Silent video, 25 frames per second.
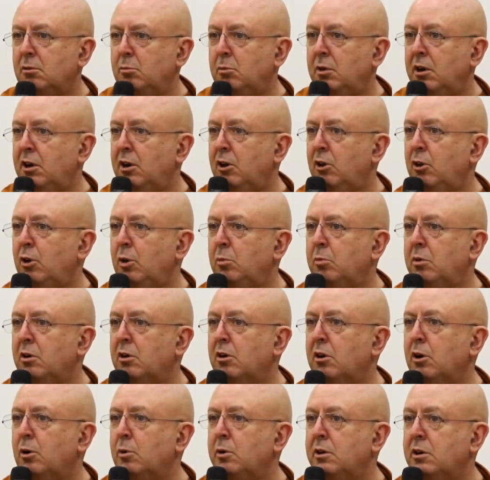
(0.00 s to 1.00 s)
Many
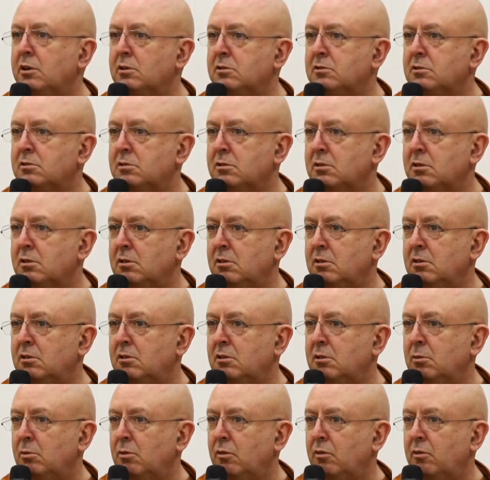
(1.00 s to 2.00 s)
human goings,
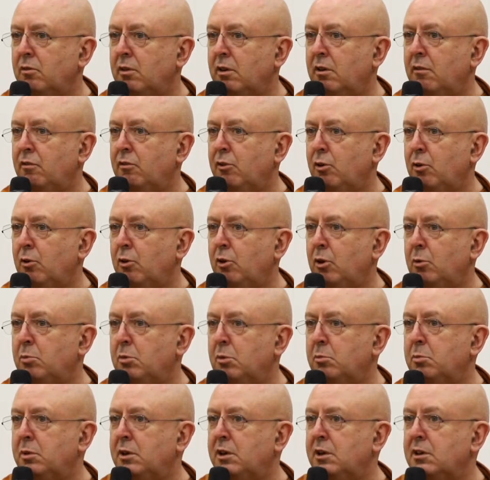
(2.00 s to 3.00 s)
very few
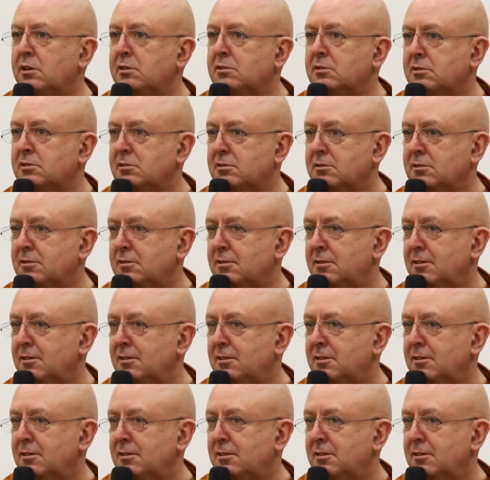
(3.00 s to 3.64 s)
human beings.